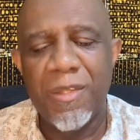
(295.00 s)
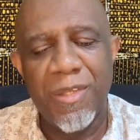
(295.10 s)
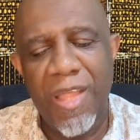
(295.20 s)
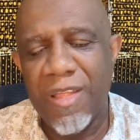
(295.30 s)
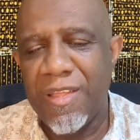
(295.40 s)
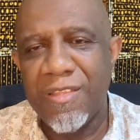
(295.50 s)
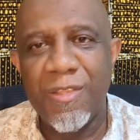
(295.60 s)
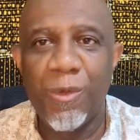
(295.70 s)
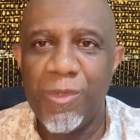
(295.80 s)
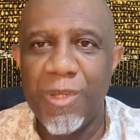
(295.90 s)
it's
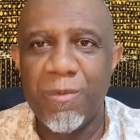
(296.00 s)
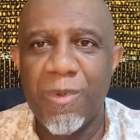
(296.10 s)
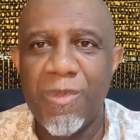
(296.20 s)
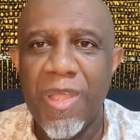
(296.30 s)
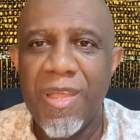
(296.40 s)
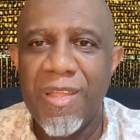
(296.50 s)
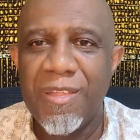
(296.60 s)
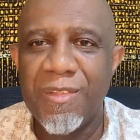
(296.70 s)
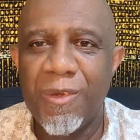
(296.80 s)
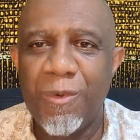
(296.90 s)
no different.
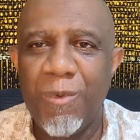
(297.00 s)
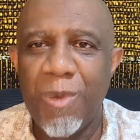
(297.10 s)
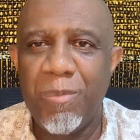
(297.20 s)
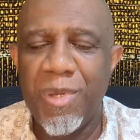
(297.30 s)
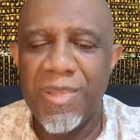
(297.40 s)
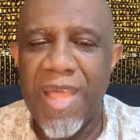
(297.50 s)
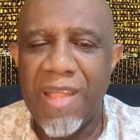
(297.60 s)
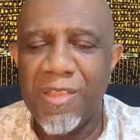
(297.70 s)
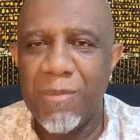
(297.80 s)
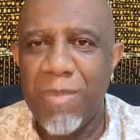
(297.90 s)
So we'll put
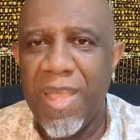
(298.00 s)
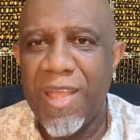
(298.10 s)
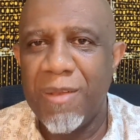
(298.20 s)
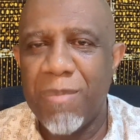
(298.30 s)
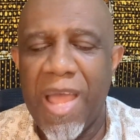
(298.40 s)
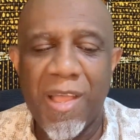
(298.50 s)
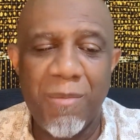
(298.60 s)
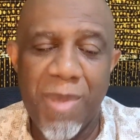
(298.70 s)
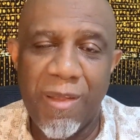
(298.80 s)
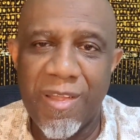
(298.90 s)
that to bed. Black
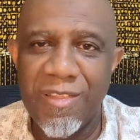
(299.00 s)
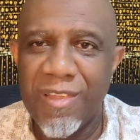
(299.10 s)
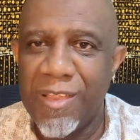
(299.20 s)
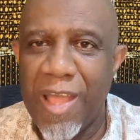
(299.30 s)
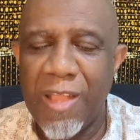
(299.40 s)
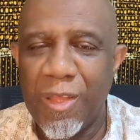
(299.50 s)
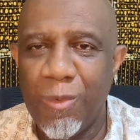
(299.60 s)
Americans are not the